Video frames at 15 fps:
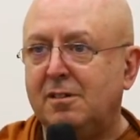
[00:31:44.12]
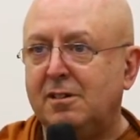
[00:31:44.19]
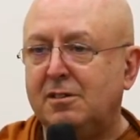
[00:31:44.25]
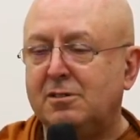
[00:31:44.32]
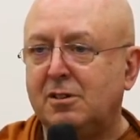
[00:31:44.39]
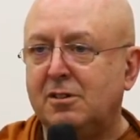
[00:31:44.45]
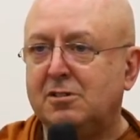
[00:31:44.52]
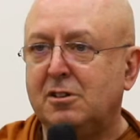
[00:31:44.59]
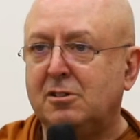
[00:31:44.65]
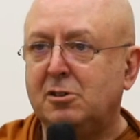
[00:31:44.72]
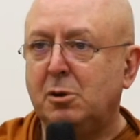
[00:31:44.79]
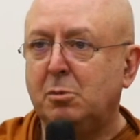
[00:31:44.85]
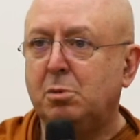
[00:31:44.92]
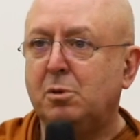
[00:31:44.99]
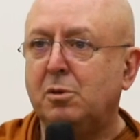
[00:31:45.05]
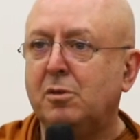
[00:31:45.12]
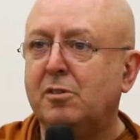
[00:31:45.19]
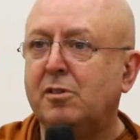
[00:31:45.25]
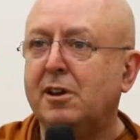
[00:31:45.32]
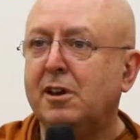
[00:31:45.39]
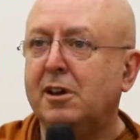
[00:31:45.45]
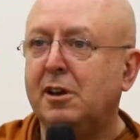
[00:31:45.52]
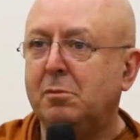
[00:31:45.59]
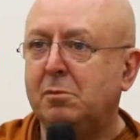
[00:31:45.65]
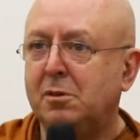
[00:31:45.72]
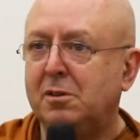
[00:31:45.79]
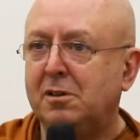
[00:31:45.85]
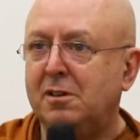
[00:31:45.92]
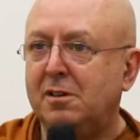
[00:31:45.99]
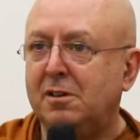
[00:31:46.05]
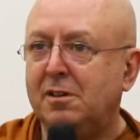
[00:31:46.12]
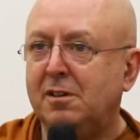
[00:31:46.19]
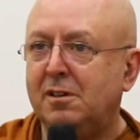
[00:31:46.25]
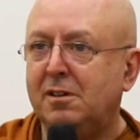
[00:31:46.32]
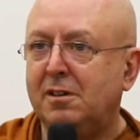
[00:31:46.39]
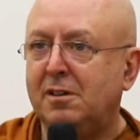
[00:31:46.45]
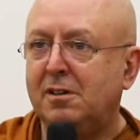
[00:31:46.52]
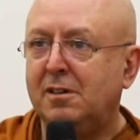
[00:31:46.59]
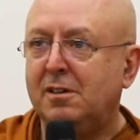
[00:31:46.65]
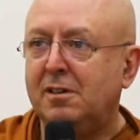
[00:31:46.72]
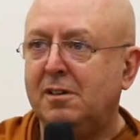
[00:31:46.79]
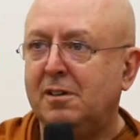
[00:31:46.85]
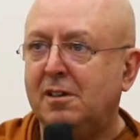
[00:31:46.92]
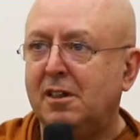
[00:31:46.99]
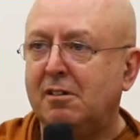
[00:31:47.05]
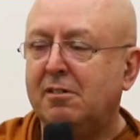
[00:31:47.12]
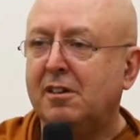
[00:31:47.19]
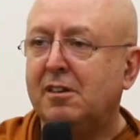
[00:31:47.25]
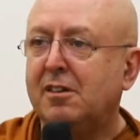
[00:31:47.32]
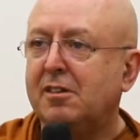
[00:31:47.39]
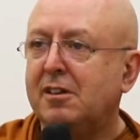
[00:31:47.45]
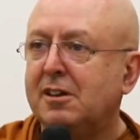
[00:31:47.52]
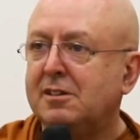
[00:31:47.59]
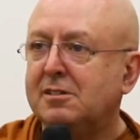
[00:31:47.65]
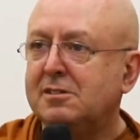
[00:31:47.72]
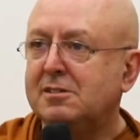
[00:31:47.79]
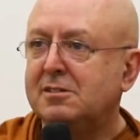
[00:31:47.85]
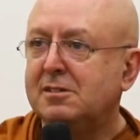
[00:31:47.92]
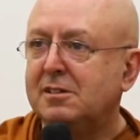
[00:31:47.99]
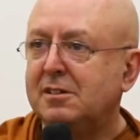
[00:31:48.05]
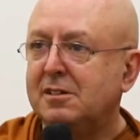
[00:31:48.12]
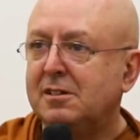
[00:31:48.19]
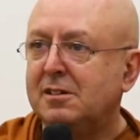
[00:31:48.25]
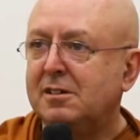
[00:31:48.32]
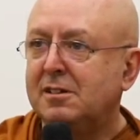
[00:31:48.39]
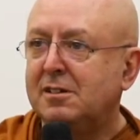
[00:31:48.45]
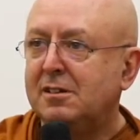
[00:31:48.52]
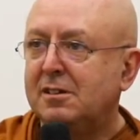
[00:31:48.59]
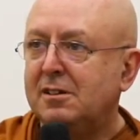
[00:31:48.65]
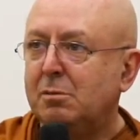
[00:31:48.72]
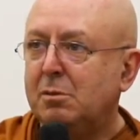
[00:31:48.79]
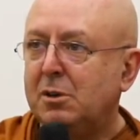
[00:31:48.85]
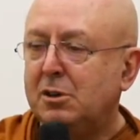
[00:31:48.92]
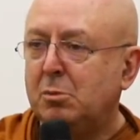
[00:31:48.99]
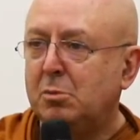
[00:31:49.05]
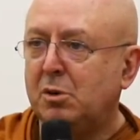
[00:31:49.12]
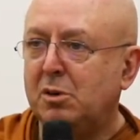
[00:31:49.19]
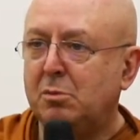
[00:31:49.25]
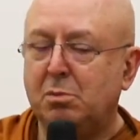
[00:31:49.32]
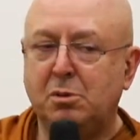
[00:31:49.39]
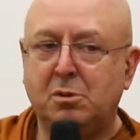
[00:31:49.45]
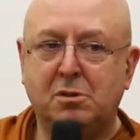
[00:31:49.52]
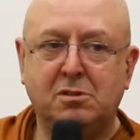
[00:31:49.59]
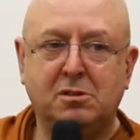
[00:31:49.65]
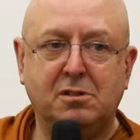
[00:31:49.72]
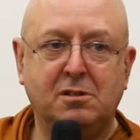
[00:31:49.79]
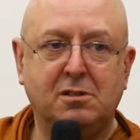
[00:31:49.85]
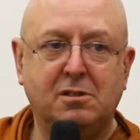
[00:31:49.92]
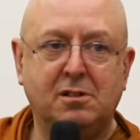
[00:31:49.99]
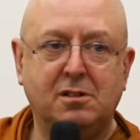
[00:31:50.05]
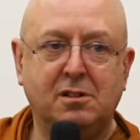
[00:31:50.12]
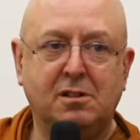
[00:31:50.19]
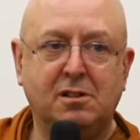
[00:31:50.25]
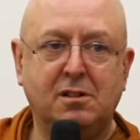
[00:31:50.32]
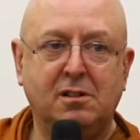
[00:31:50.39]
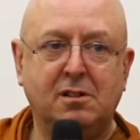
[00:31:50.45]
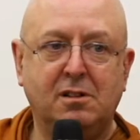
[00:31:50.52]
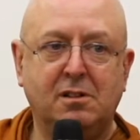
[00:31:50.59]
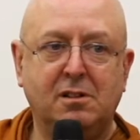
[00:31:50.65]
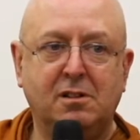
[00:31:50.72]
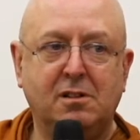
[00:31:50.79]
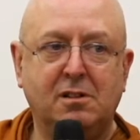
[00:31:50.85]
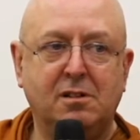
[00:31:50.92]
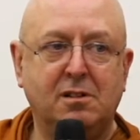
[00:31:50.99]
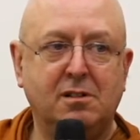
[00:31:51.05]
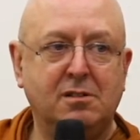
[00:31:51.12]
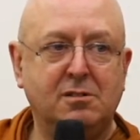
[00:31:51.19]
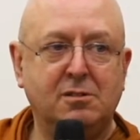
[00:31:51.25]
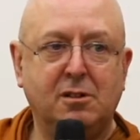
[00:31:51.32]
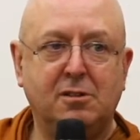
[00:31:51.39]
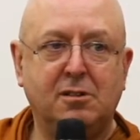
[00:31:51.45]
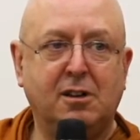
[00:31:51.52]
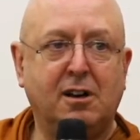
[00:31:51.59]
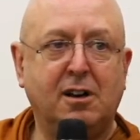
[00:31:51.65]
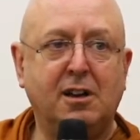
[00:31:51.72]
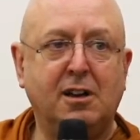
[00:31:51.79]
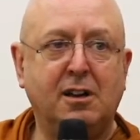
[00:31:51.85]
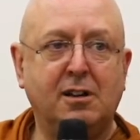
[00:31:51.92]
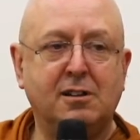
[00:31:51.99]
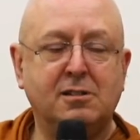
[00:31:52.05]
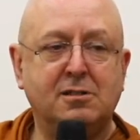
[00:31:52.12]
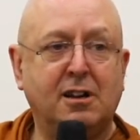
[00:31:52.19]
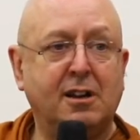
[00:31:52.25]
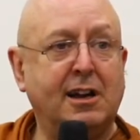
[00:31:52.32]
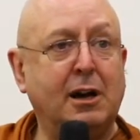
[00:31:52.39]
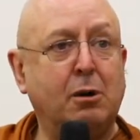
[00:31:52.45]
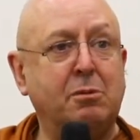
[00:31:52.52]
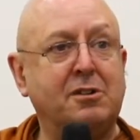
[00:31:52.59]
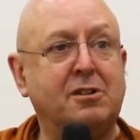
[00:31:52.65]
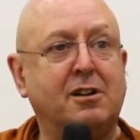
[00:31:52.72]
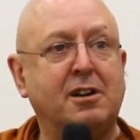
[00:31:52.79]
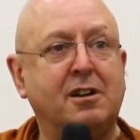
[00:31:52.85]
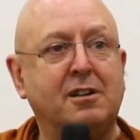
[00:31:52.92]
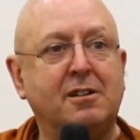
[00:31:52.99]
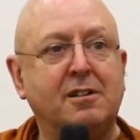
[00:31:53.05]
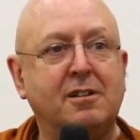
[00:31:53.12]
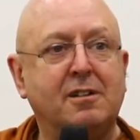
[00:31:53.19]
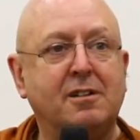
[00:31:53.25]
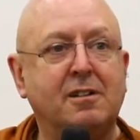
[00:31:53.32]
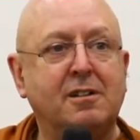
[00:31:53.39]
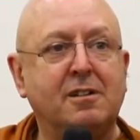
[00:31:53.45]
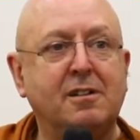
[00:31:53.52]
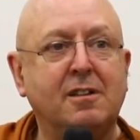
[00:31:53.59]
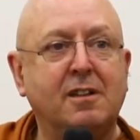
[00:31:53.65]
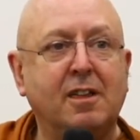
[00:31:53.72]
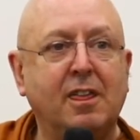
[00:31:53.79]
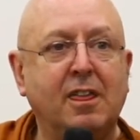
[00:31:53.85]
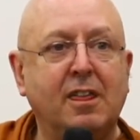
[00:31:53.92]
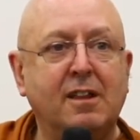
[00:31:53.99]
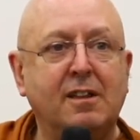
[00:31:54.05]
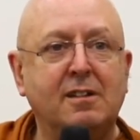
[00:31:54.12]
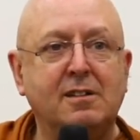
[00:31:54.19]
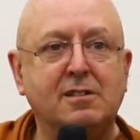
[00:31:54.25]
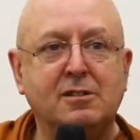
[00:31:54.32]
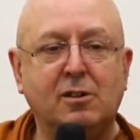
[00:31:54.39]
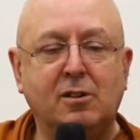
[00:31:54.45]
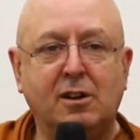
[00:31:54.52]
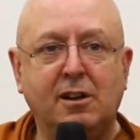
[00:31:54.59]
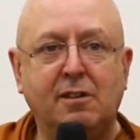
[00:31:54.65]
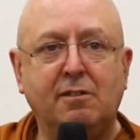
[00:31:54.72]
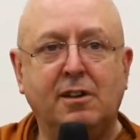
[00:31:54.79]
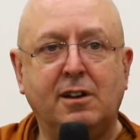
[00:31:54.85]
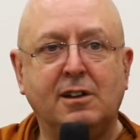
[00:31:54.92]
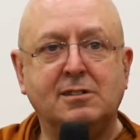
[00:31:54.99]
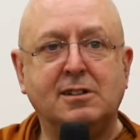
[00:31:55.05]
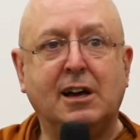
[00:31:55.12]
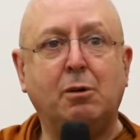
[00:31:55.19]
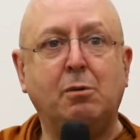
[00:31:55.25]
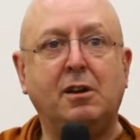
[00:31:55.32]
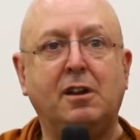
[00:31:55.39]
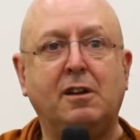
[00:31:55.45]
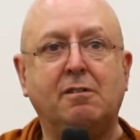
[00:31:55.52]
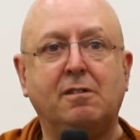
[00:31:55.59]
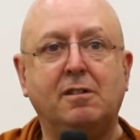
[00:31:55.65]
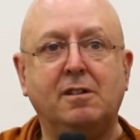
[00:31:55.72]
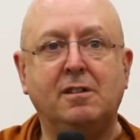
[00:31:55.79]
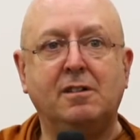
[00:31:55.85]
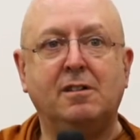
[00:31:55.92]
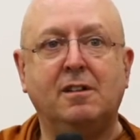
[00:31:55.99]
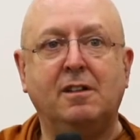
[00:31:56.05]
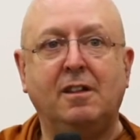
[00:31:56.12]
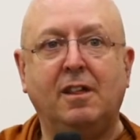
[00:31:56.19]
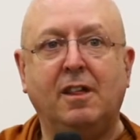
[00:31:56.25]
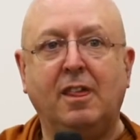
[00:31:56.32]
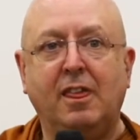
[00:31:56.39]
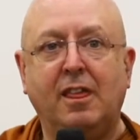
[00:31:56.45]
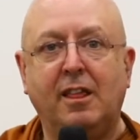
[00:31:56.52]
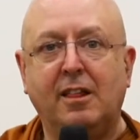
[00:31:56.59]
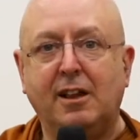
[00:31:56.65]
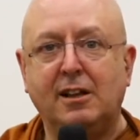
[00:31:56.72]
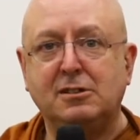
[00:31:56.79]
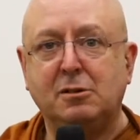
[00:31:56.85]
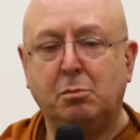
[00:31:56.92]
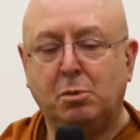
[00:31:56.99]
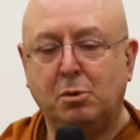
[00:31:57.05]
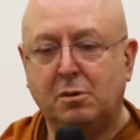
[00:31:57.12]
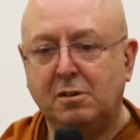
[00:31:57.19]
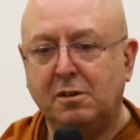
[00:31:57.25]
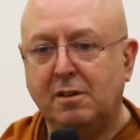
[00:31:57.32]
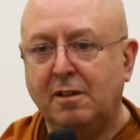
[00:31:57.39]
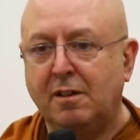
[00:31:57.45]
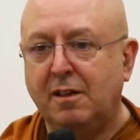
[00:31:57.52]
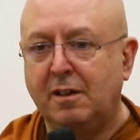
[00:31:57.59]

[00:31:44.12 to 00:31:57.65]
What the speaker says: It's not such an important thing anymore. There are other things which are more important. It's not dying, it's like how we die. It's not living, it's how we live. That's important.